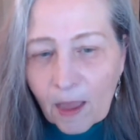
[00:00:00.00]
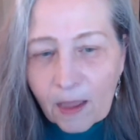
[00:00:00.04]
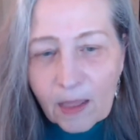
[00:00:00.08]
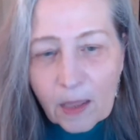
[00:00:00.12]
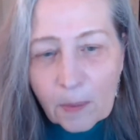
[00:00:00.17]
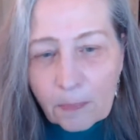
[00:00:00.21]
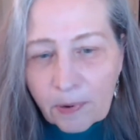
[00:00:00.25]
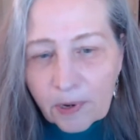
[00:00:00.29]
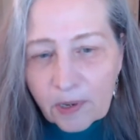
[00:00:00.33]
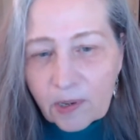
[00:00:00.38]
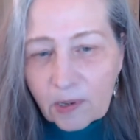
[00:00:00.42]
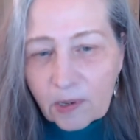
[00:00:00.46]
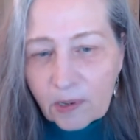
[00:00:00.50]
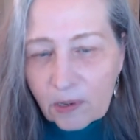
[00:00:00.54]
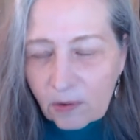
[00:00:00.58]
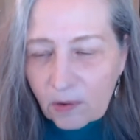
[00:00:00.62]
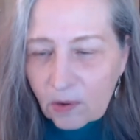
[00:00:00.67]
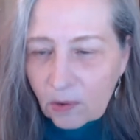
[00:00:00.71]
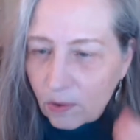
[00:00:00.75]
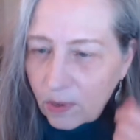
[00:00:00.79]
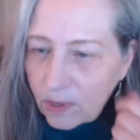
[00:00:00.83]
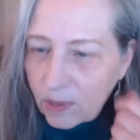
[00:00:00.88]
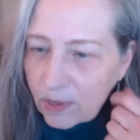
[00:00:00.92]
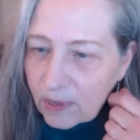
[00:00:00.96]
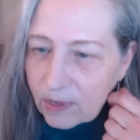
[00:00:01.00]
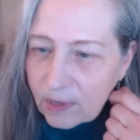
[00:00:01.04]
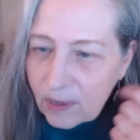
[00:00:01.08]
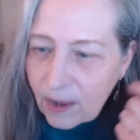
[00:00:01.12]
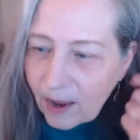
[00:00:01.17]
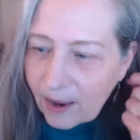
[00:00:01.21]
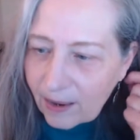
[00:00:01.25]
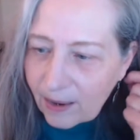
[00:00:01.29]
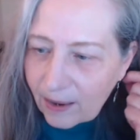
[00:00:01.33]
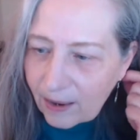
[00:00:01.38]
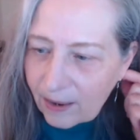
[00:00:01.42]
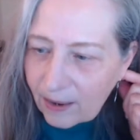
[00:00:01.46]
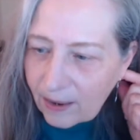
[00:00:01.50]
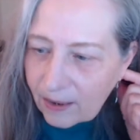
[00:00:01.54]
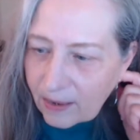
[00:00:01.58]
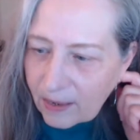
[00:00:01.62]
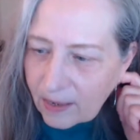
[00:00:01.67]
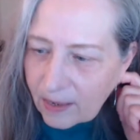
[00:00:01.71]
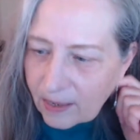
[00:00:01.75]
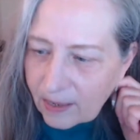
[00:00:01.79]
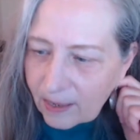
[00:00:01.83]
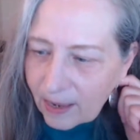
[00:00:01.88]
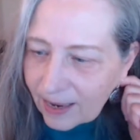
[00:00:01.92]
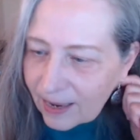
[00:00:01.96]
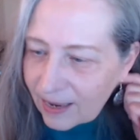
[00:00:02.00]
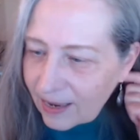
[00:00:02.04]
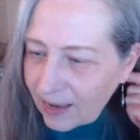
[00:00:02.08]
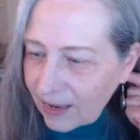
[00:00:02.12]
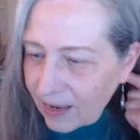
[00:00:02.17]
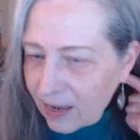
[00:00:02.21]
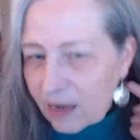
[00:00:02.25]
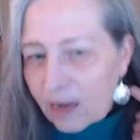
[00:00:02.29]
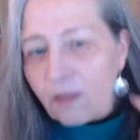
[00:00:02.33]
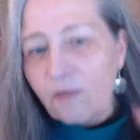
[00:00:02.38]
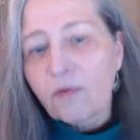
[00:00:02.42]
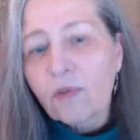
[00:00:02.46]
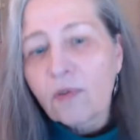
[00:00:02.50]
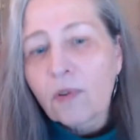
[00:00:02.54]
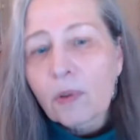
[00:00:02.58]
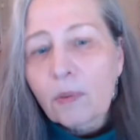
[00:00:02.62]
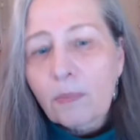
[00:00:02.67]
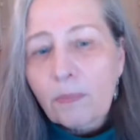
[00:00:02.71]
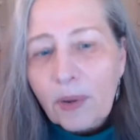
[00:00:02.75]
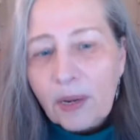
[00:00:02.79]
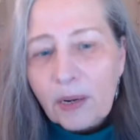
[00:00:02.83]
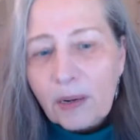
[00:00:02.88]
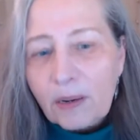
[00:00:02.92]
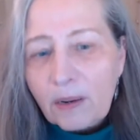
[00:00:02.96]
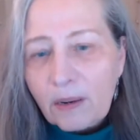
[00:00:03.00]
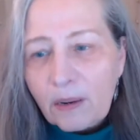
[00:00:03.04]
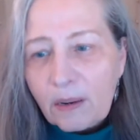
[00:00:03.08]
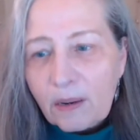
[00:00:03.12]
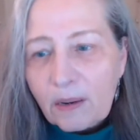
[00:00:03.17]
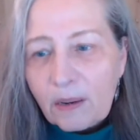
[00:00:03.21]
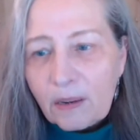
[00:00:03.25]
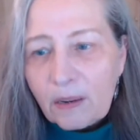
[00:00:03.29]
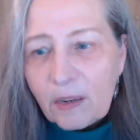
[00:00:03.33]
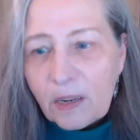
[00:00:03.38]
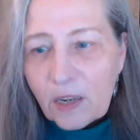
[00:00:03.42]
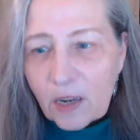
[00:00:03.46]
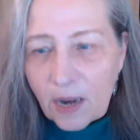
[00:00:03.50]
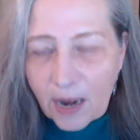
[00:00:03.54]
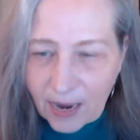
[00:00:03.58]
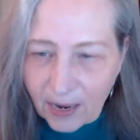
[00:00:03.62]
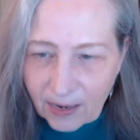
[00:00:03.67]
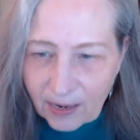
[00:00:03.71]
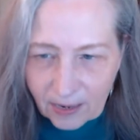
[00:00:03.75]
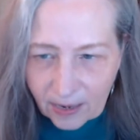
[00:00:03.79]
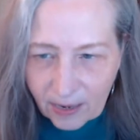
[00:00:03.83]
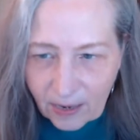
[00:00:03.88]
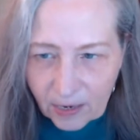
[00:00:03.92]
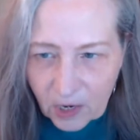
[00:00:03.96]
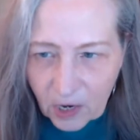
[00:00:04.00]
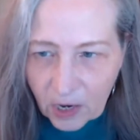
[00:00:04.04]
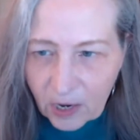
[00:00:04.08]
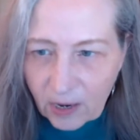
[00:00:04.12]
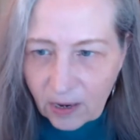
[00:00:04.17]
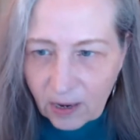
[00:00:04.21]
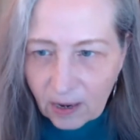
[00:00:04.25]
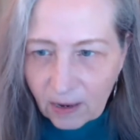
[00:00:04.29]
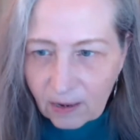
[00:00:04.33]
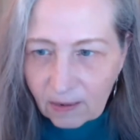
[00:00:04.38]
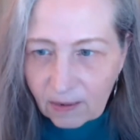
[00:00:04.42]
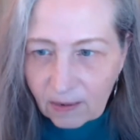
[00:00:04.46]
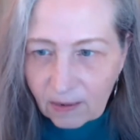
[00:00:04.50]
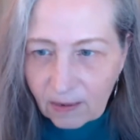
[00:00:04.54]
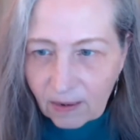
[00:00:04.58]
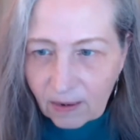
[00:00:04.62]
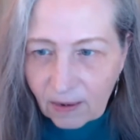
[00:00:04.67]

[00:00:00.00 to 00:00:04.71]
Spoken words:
And the Princess of Swords she's not evil, but she has an agenda.